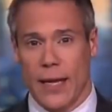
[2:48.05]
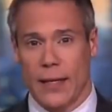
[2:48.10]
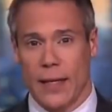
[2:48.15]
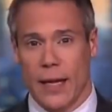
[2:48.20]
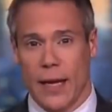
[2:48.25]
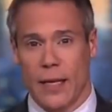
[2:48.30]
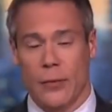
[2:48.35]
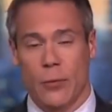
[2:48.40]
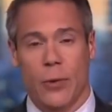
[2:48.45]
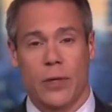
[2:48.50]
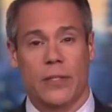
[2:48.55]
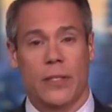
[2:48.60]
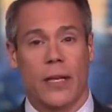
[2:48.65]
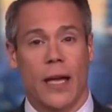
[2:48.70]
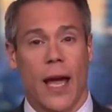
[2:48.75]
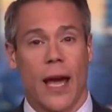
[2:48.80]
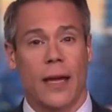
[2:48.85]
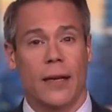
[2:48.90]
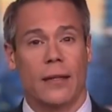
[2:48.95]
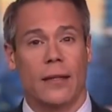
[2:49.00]
You know, I don't want
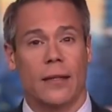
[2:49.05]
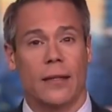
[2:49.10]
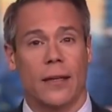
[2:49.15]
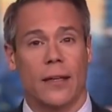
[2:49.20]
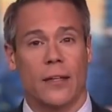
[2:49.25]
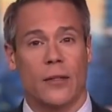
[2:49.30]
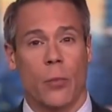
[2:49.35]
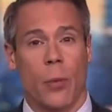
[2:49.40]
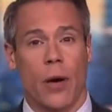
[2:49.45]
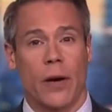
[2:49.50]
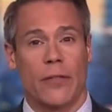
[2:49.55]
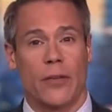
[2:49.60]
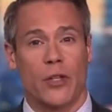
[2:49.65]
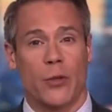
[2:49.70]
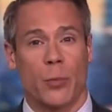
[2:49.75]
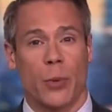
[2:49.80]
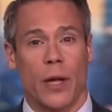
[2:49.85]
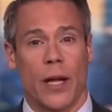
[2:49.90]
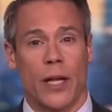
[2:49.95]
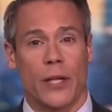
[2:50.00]
some cool
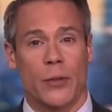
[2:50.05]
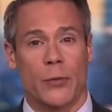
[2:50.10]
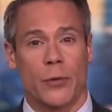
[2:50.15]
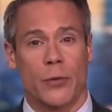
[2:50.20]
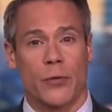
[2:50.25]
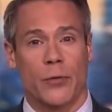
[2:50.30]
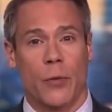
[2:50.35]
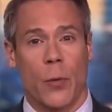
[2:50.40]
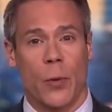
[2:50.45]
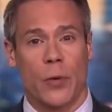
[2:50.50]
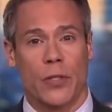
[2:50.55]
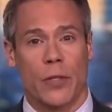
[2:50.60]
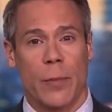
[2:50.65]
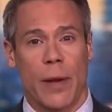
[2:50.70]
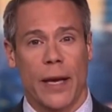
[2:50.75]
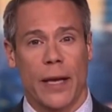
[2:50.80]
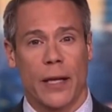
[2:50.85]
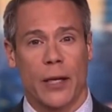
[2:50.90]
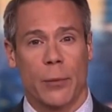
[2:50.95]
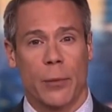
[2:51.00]
superhero like
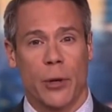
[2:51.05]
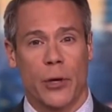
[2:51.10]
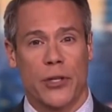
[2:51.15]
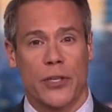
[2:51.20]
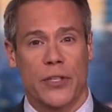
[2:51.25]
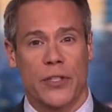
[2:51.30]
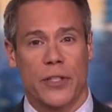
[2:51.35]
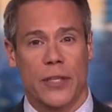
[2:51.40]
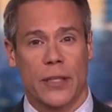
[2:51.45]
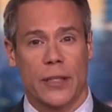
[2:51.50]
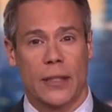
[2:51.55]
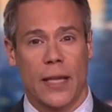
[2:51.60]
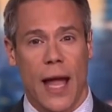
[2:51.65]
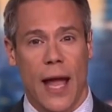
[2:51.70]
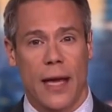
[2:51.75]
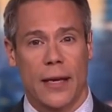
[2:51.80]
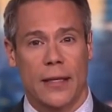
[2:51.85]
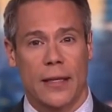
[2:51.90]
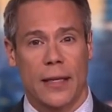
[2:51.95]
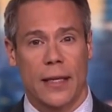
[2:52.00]
lands on an island
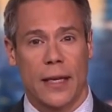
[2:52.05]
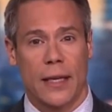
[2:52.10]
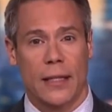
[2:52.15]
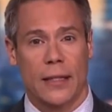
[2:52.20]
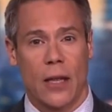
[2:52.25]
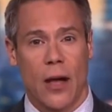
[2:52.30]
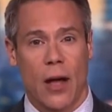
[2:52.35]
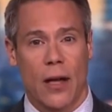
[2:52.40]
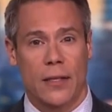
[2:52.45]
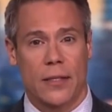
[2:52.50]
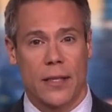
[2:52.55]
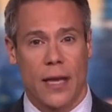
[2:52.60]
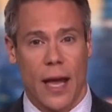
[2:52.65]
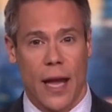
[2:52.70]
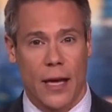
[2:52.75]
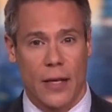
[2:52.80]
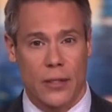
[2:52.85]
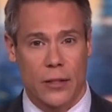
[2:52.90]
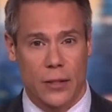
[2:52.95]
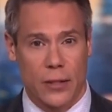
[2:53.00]
like the Arrow and
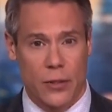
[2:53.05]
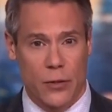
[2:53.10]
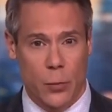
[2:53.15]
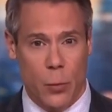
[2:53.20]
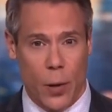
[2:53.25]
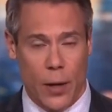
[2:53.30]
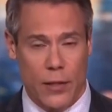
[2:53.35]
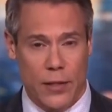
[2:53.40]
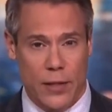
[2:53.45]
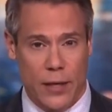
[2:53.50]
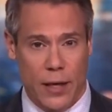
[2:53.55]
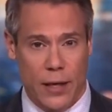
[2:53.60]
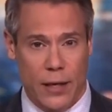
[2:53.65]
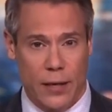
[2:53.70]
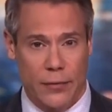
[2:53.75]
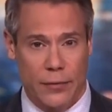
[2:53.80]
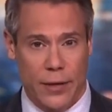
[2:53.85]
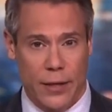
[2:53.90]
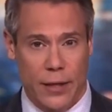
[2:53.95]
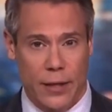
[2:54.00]
stuff and survives and becomes a